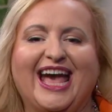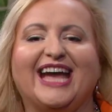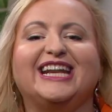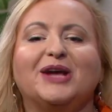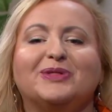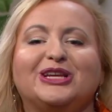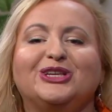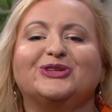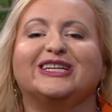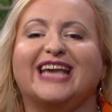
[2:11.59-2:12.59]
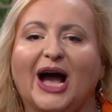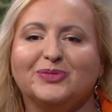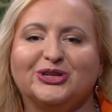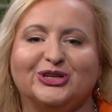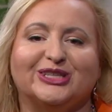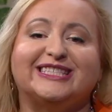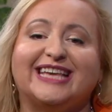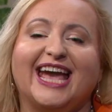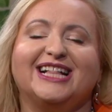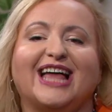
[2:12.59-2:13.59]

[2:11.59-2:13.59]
enabling you to capture, scale,